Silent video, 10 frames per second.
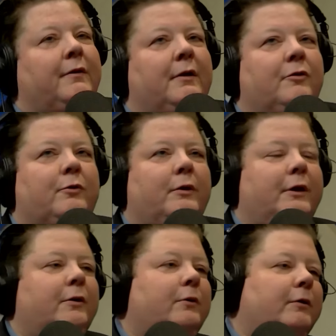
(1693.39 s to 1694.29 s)
it's
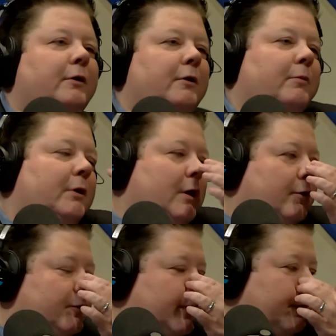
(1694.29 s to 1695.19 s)
really cool, you know,
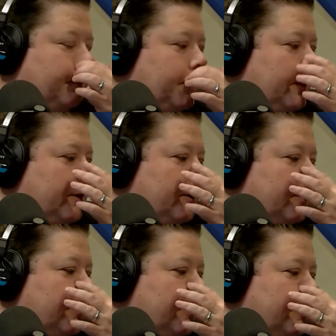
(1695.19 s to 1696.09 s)
because, um,
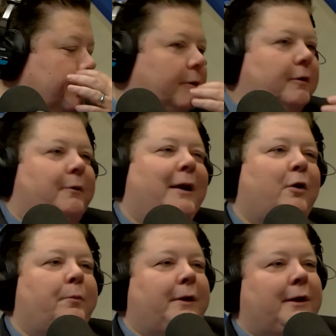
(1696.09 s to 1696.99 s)
you know,
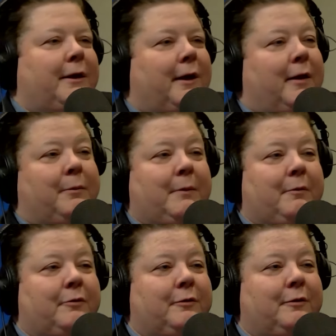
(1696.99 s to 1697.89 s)
helping and a lot of
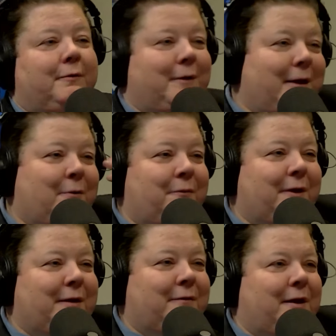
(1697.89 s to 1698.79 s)
people they don't
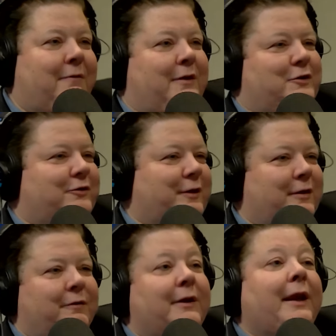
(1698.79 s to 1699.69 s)
think of that. They just
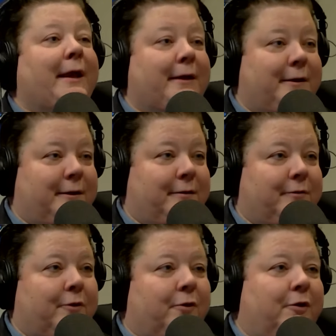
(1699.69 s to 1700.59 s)
think of the negative
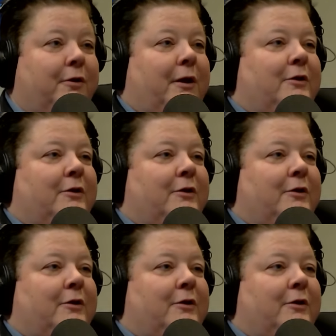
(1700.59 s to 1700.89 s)
or, you know, right,